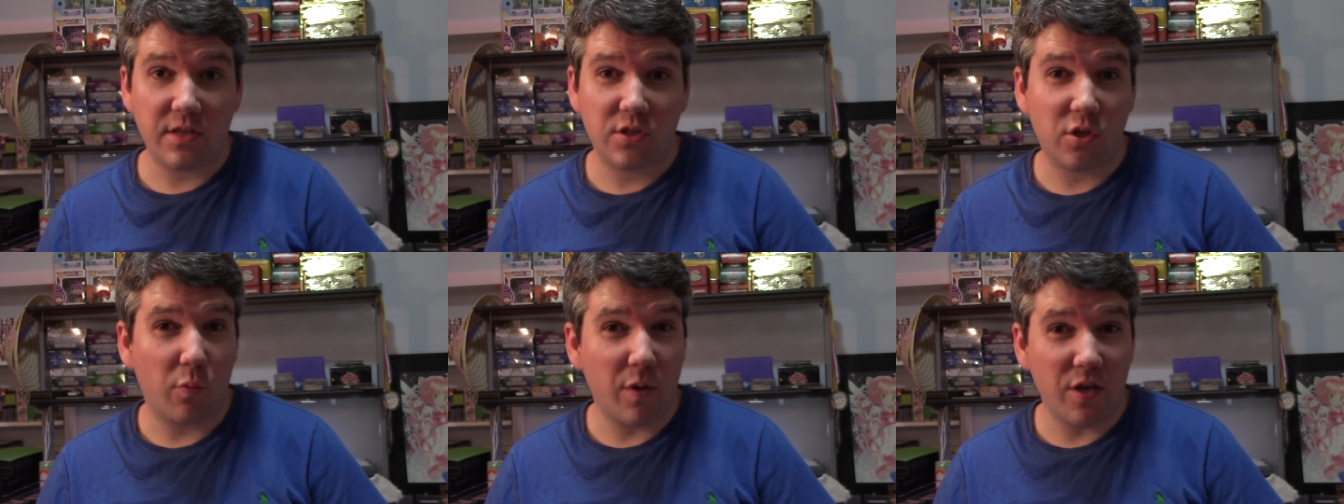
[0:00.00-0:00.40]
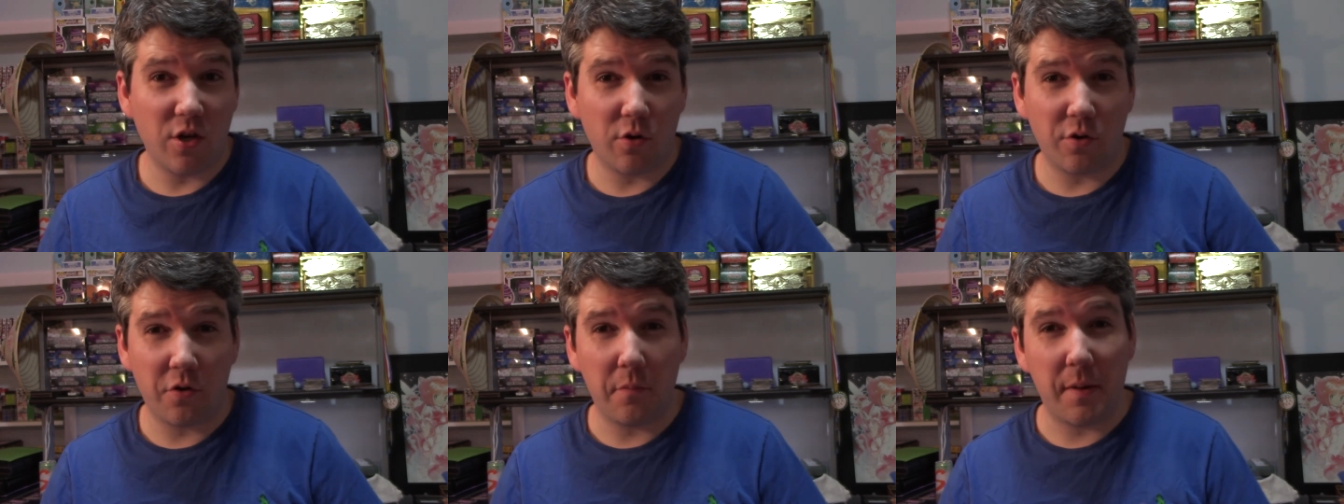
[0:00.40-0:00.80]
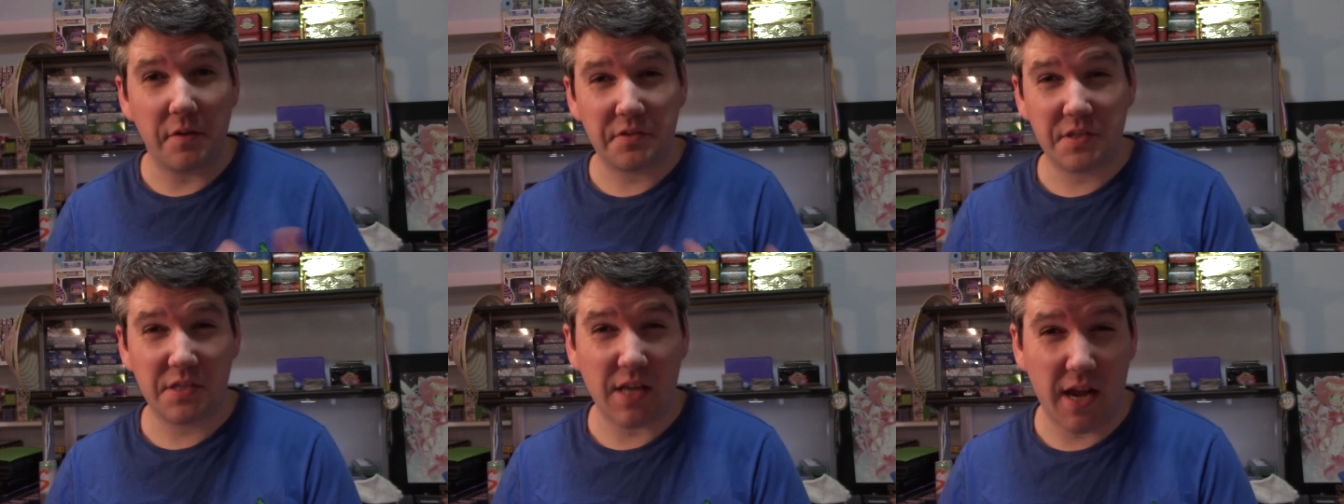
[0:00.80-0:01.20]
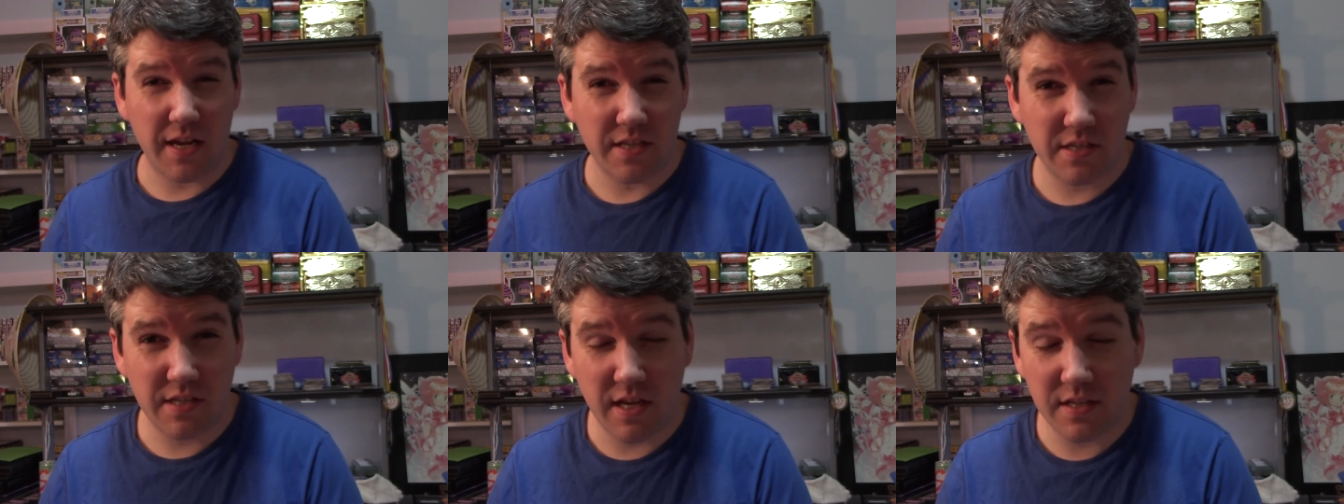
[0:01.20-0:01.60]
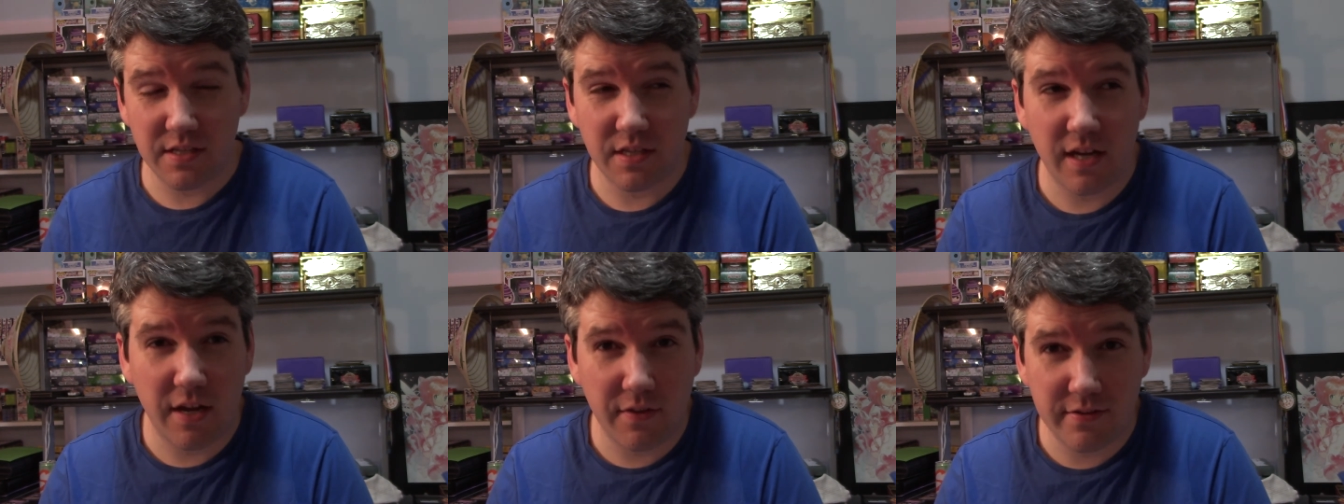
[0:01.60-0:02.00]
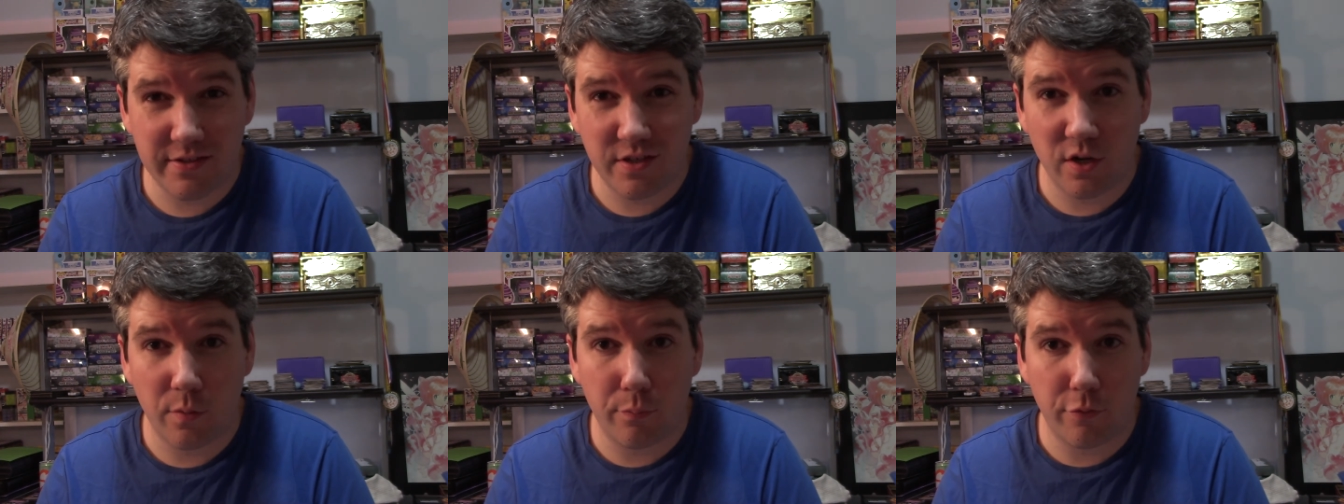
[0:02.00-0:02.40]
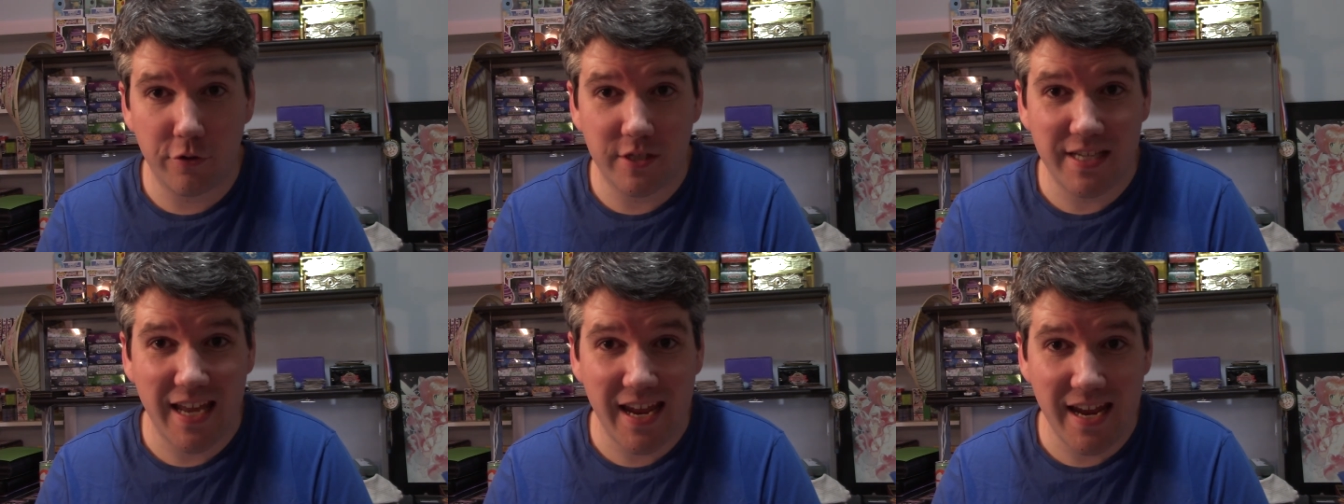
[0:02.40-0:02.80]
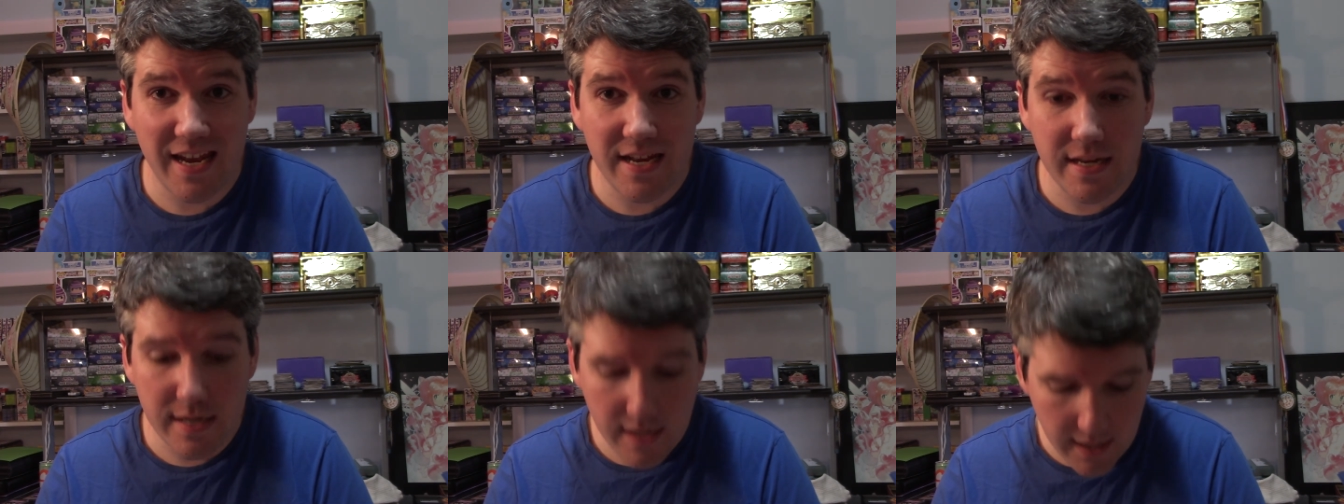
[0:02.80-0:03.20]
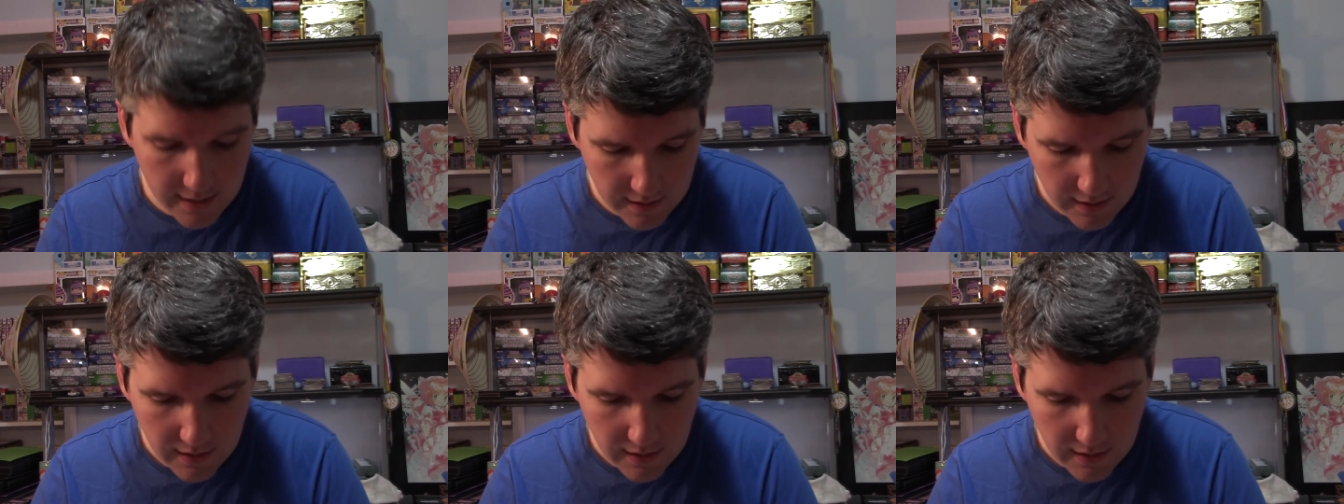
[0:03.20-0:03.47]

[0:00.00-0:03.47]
so we don't know about side sets and how that's going to pertain yet.